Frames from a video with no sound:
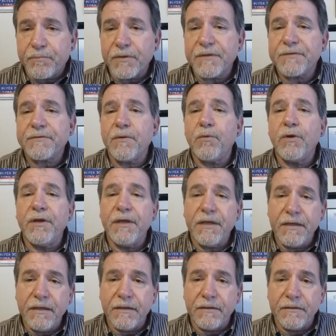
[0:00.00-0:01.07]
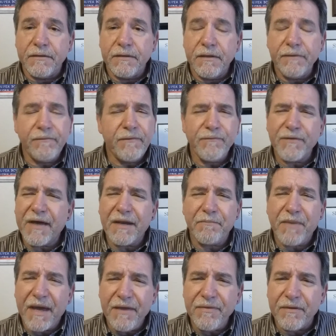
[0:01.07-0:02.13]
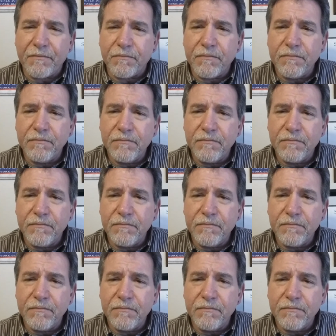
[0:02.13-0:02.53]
bring someone in, even if you got to pay them,